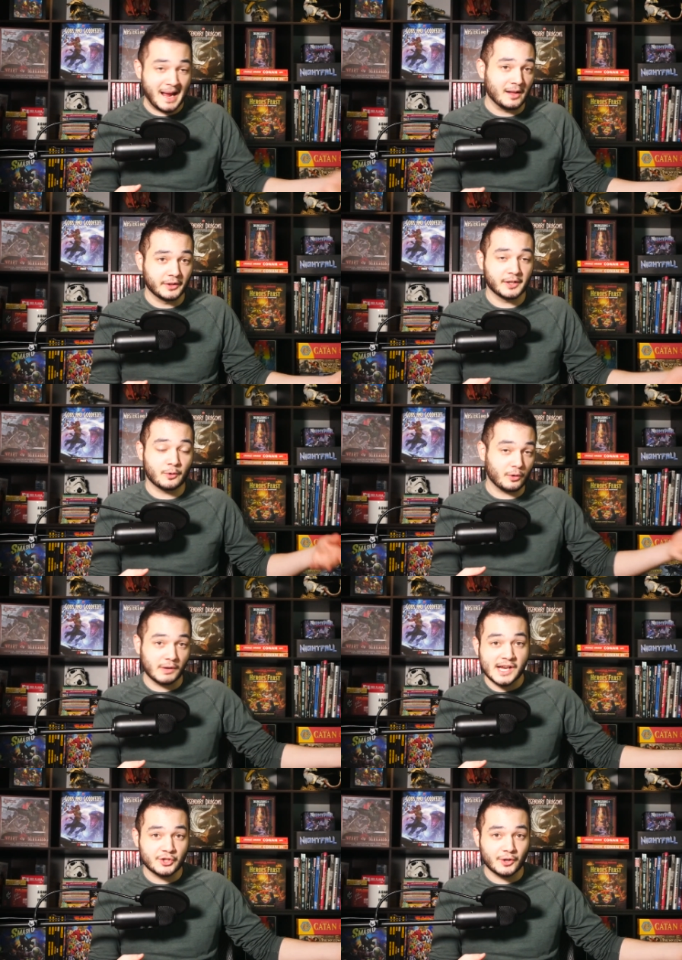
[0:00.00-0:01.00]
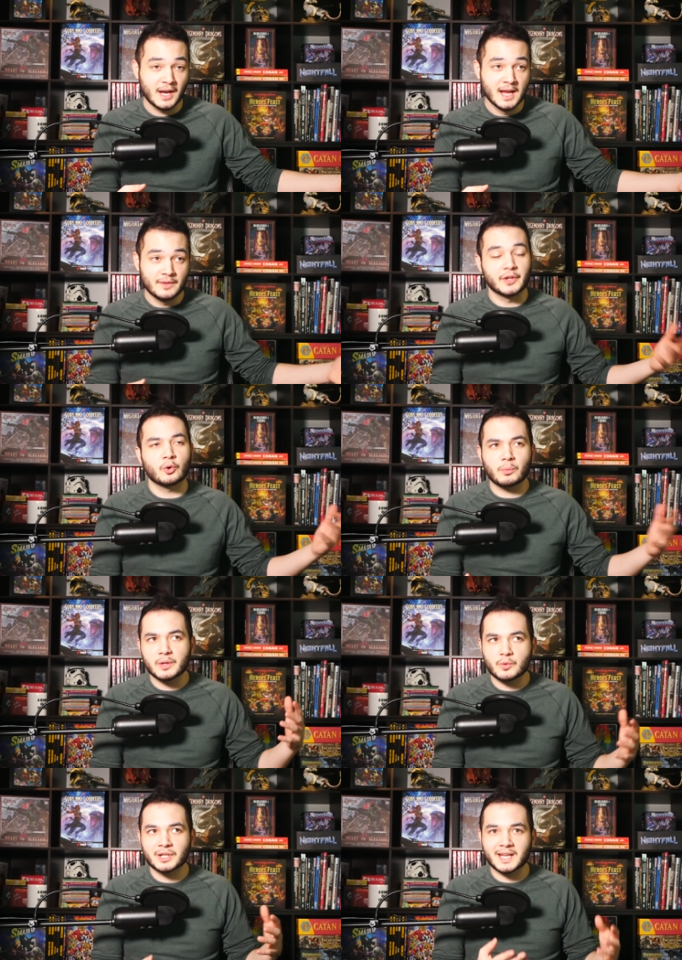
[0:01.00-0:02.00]
Paladin or Ranger that
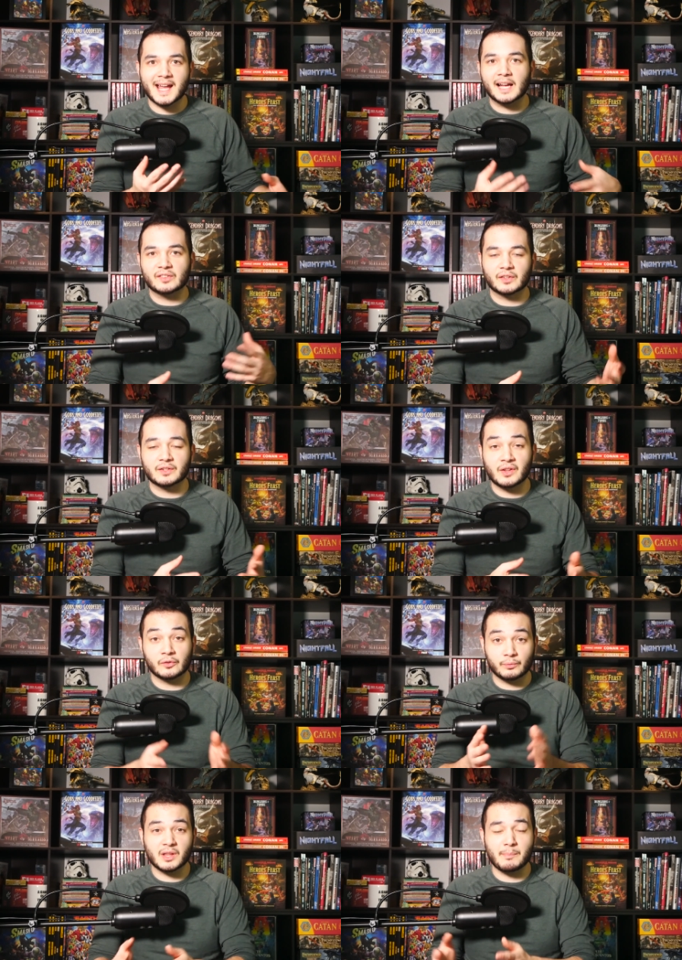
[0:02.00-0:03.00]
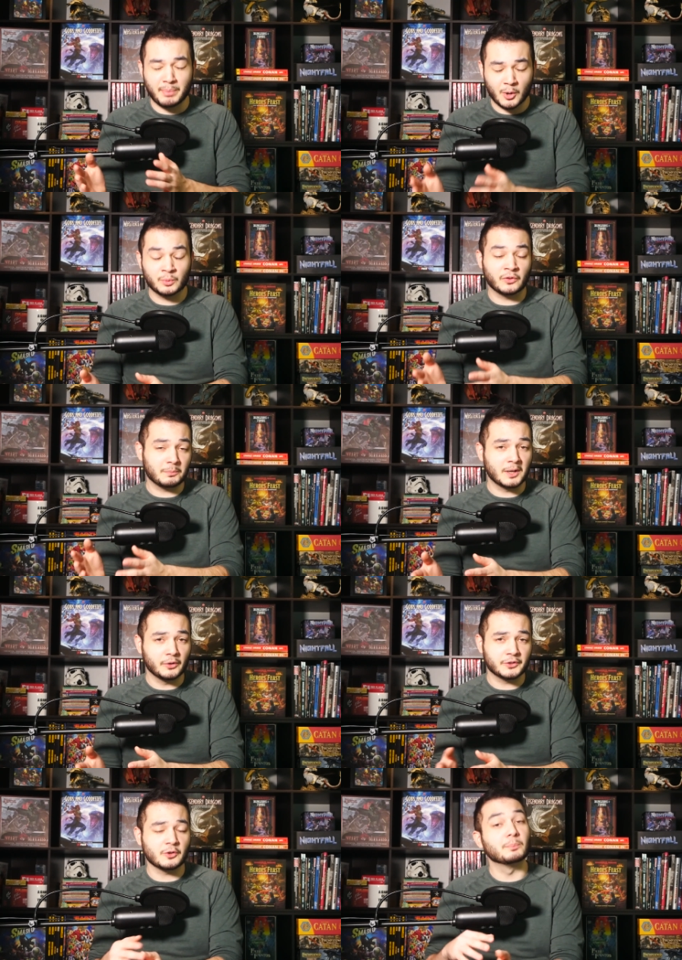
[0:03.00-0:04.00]
normally wouldn't get access to these really potent
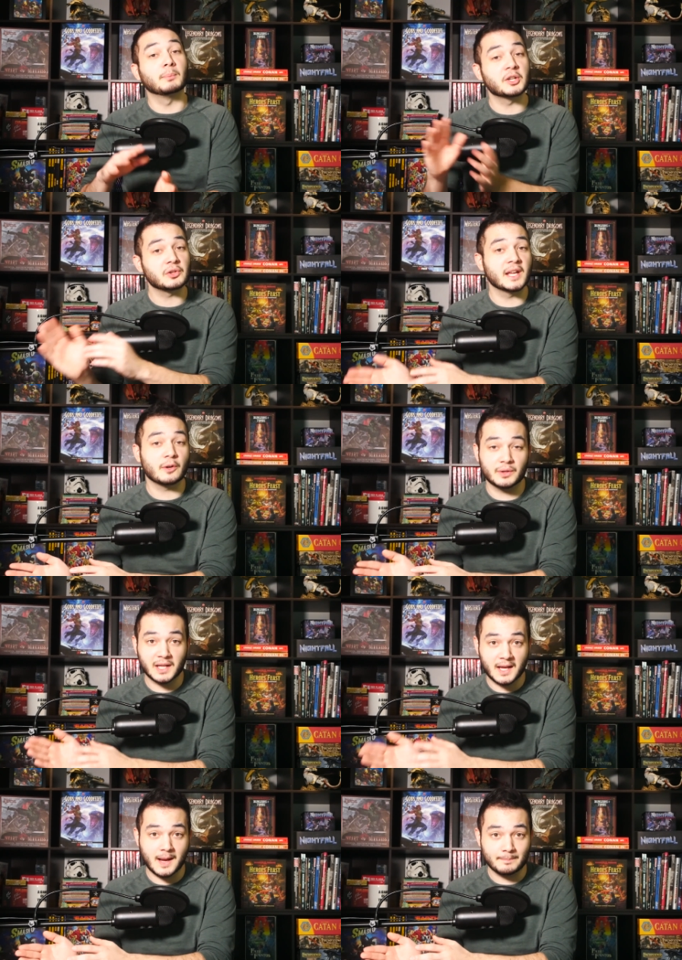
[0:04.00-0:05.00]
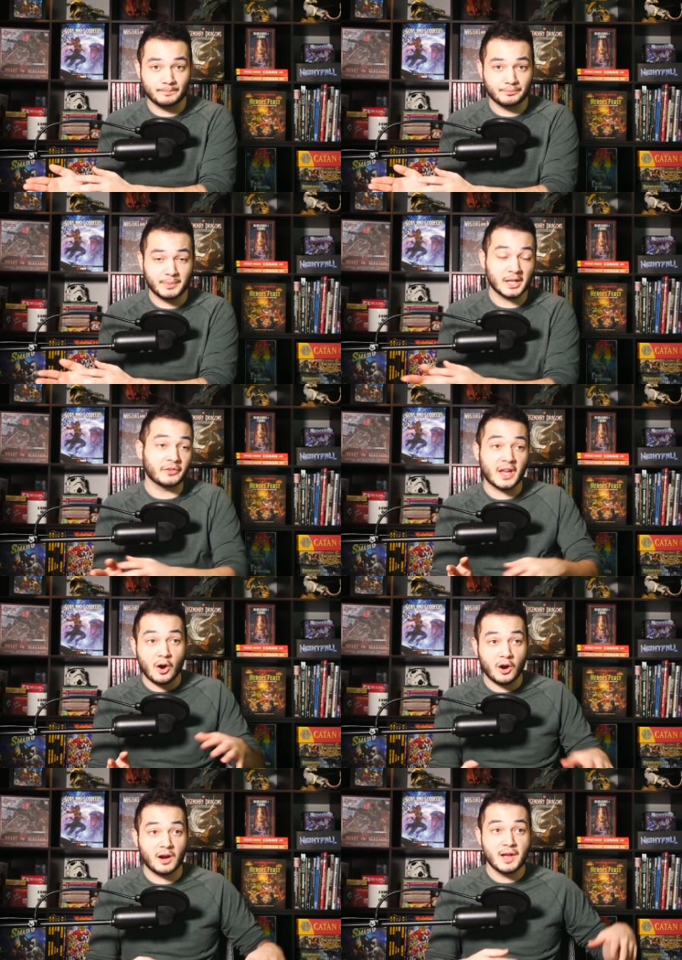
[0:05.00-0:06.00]
spells until much later in the game, because they
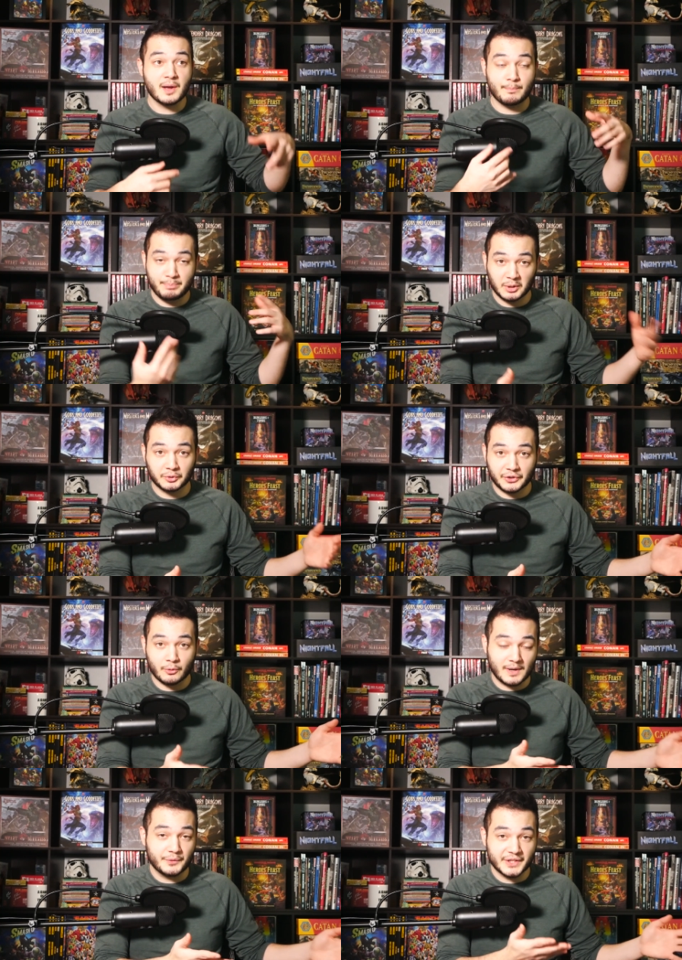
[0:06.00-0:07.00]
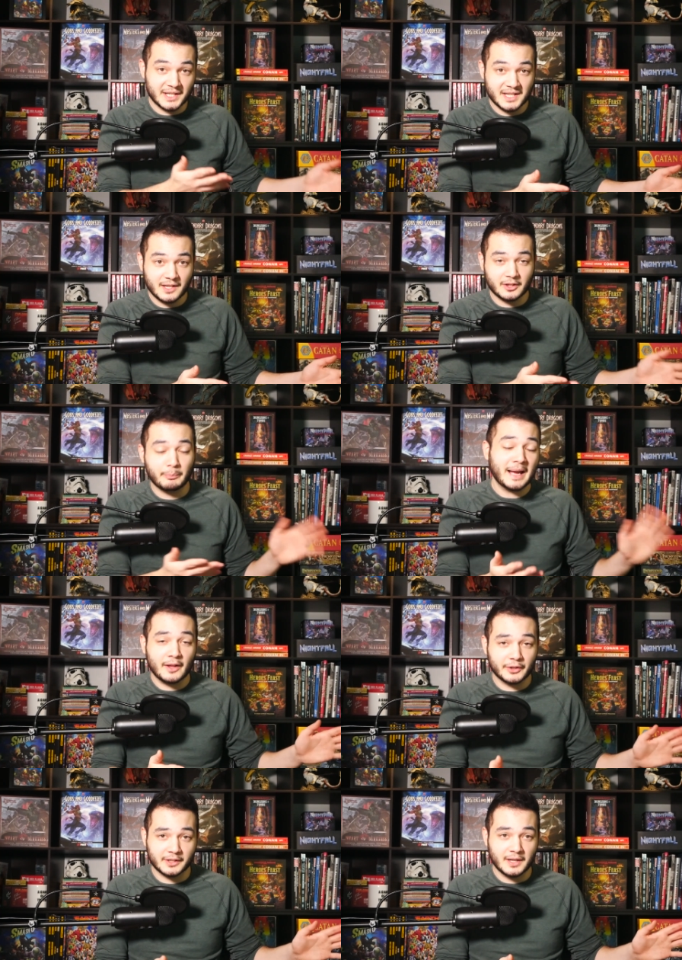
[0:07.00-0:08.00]
are built around the idea that
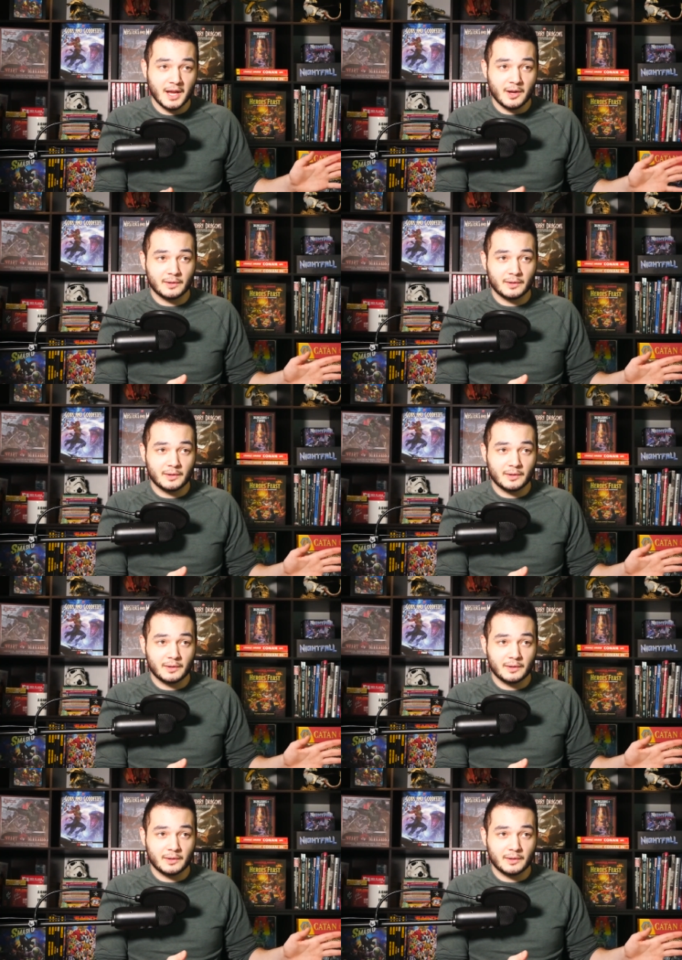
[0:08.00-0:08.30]
Paladin